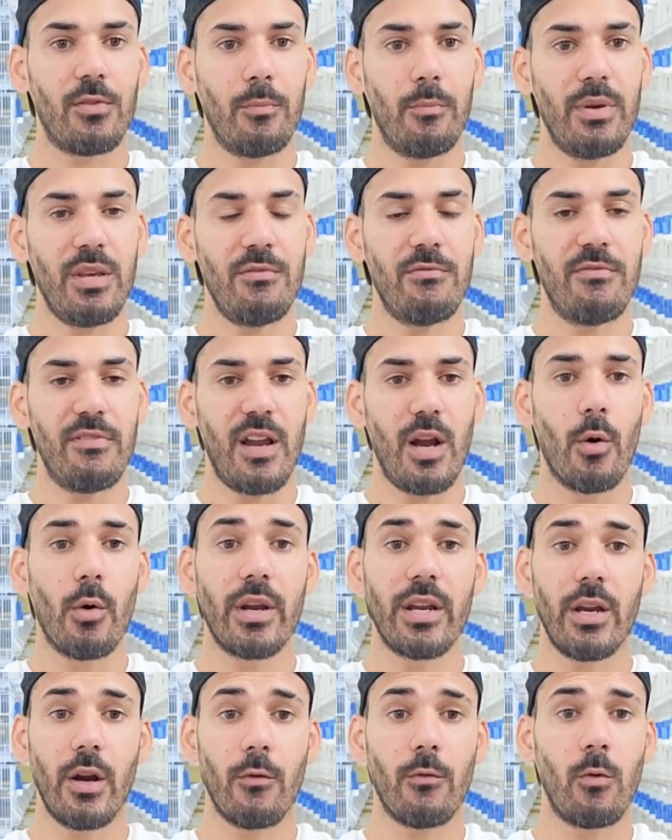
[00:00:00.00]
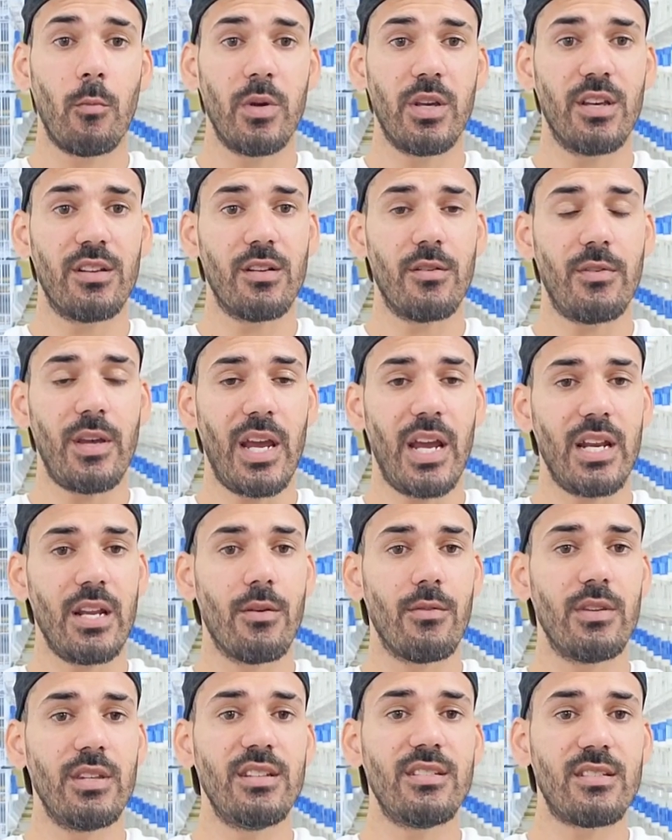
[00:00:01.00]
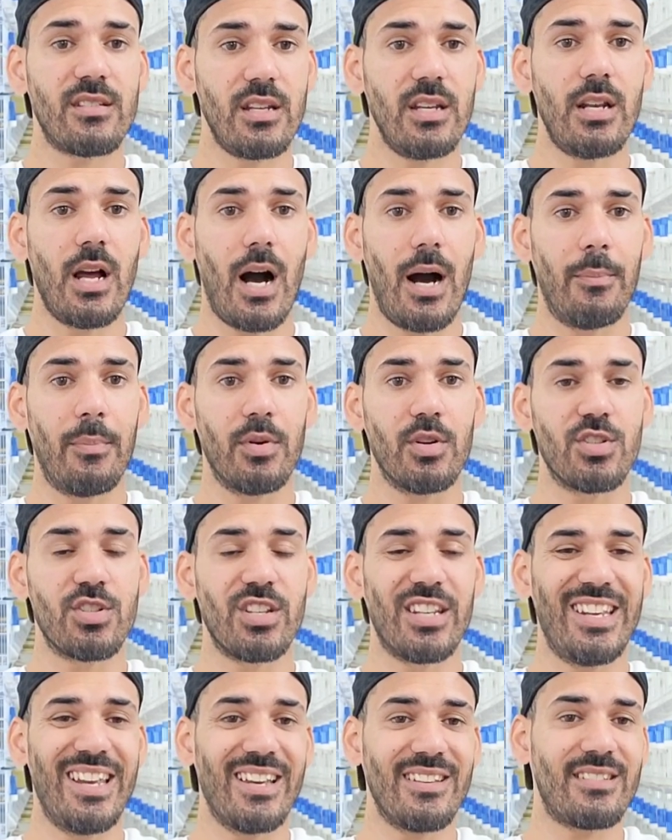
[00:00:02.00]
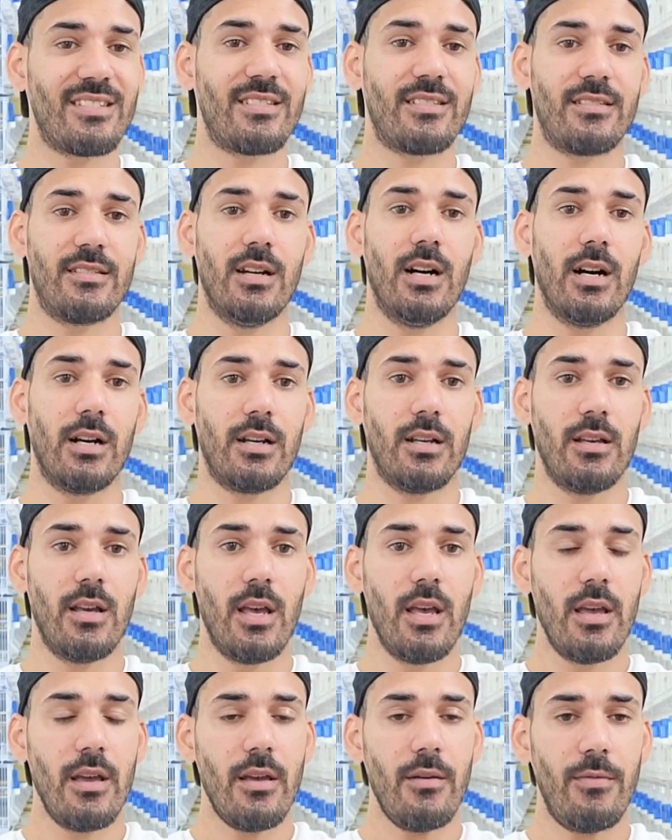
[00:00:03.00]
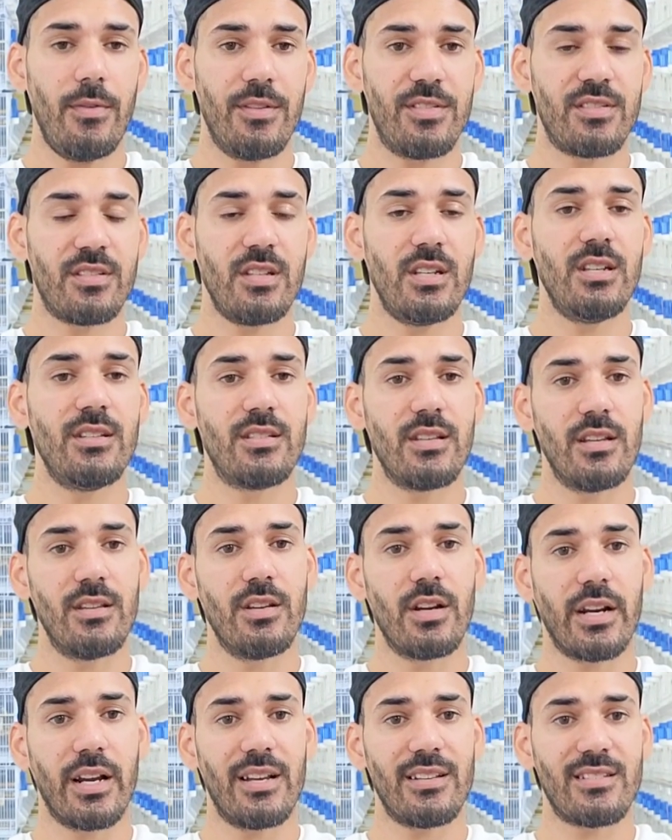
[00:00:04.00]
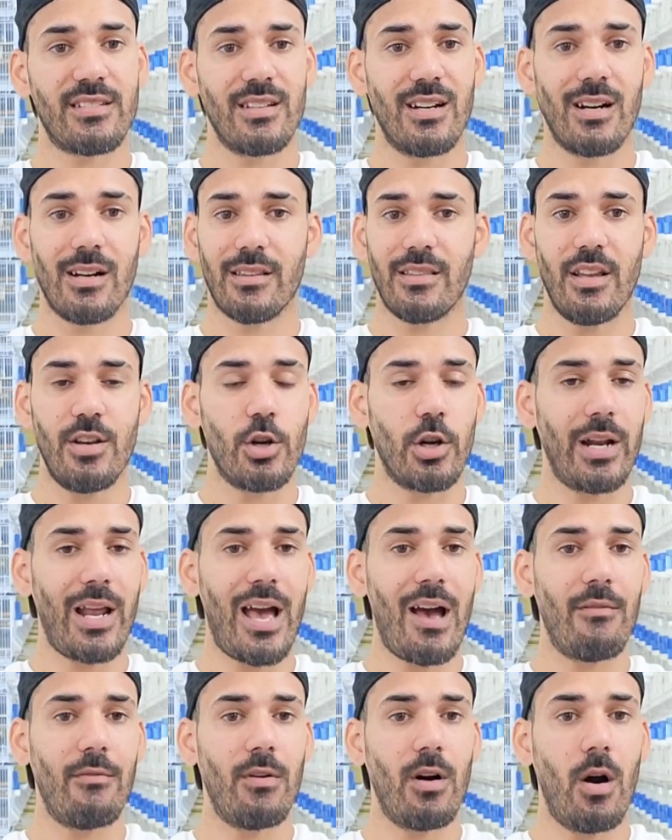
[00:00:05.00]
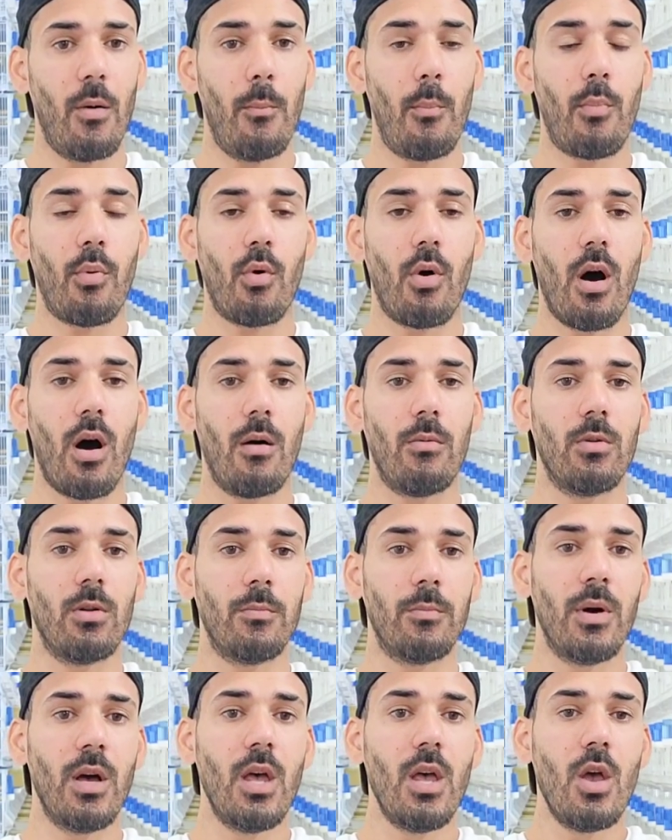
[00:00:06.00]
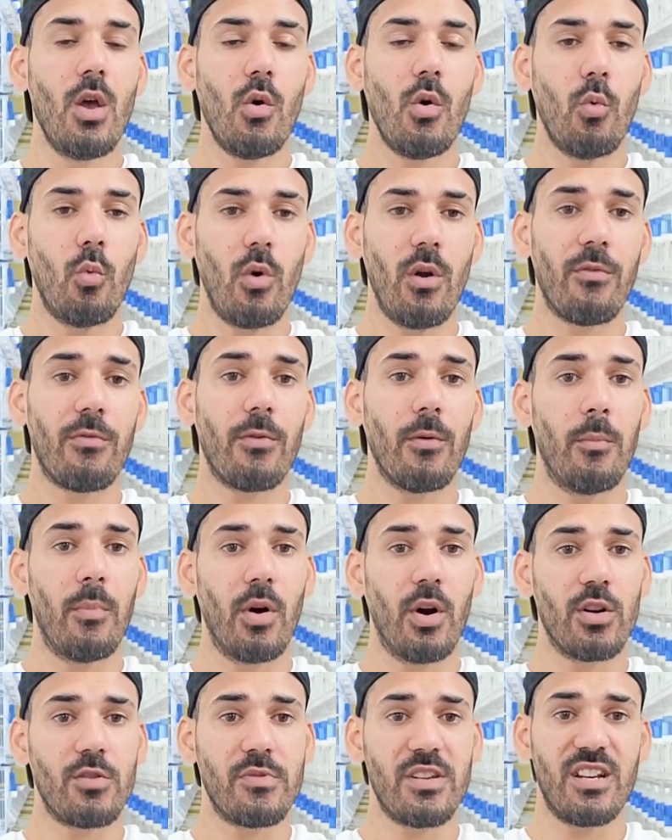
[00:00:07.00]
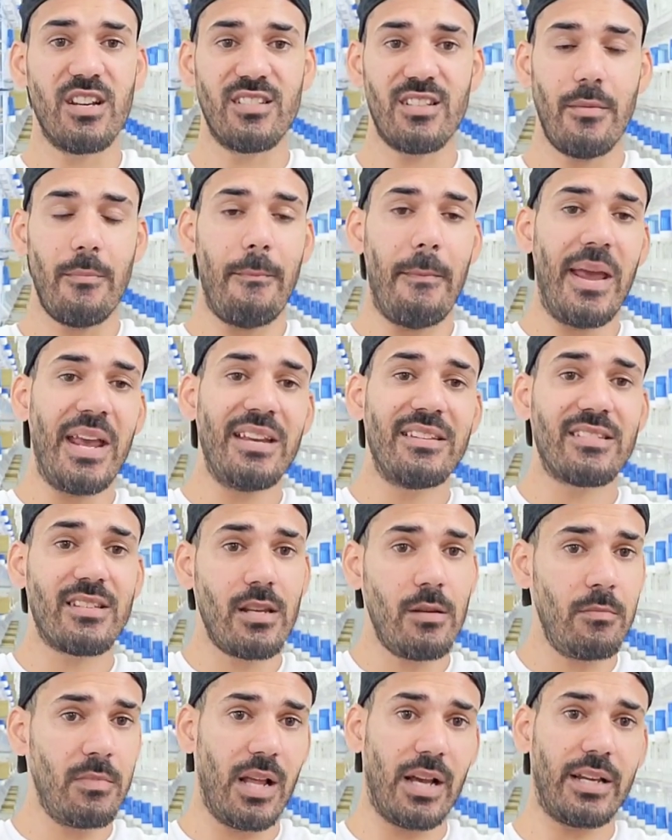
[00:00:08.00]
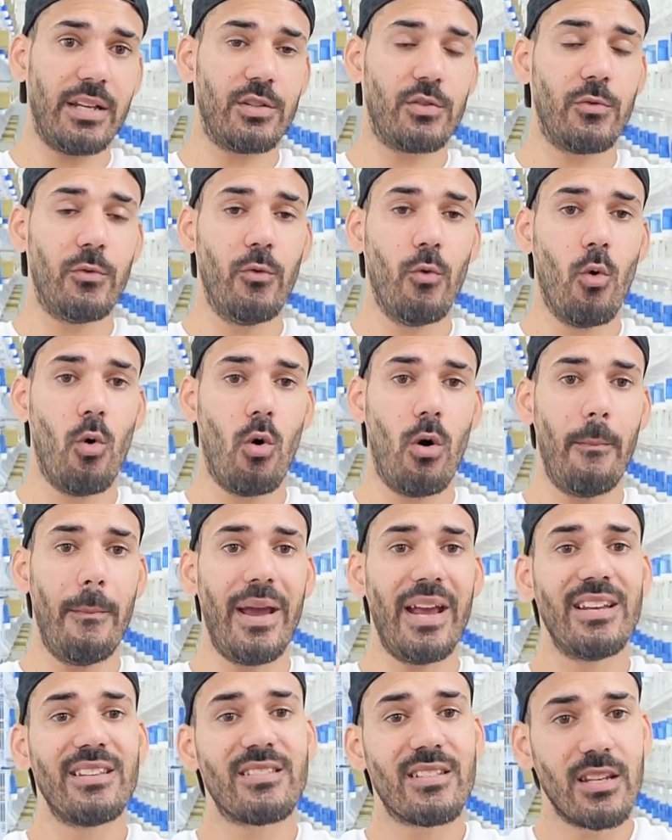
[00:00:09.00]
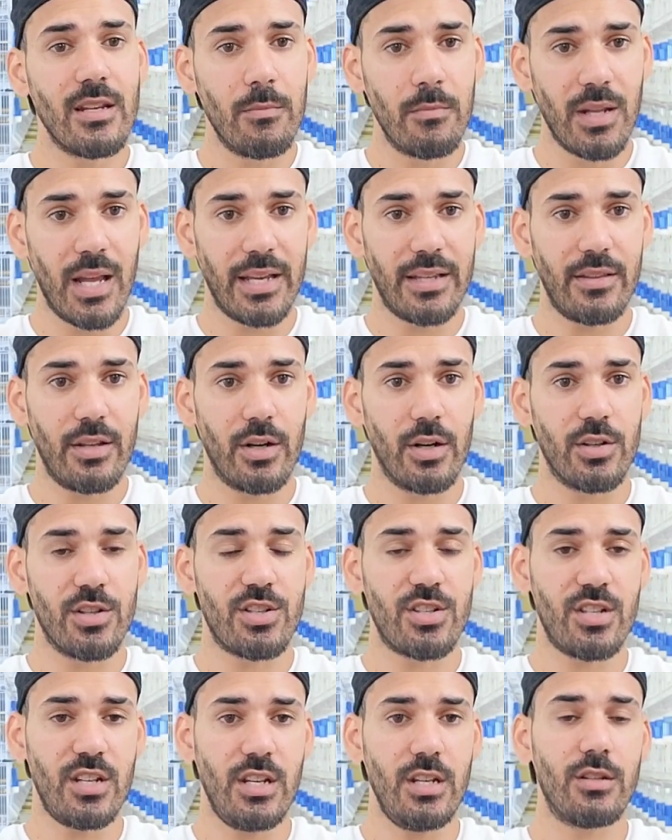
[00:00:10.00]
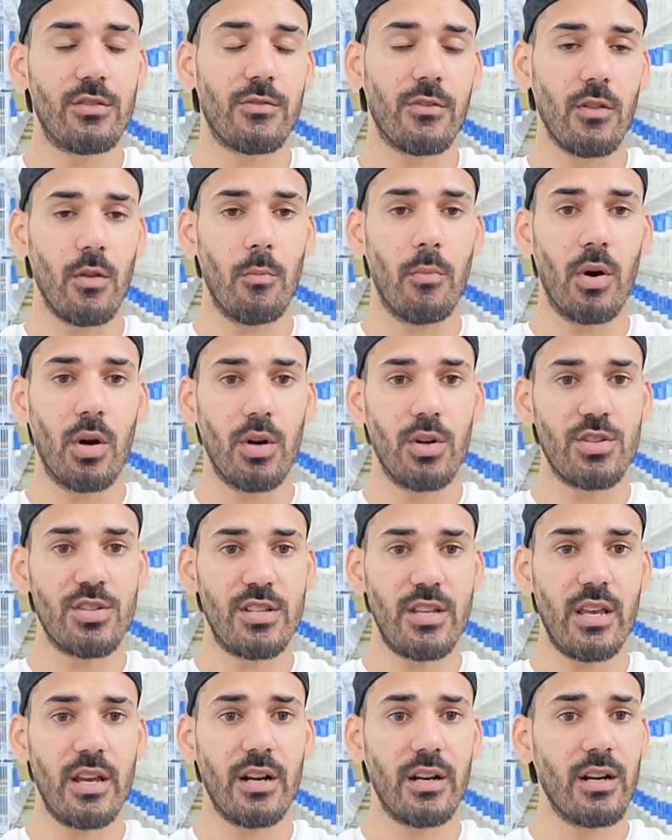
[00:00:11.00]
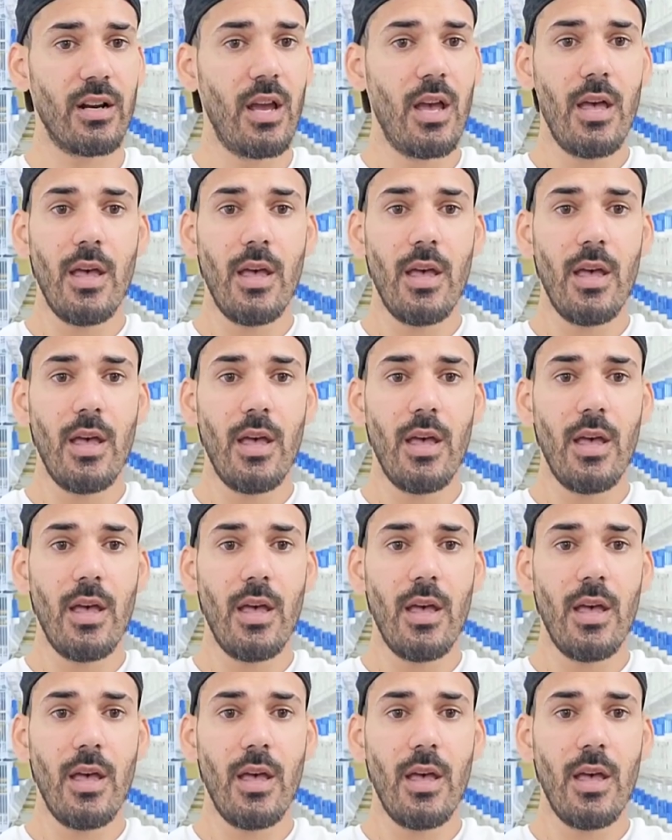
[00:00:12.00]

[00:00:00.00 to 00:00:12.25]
Be very careful because if any of these seed hoppers get stuck, if the seeds in there get stuck, then you're gonna have a problem with the birds because it may seem like it's full. It may seem like there are seeds for the birds there.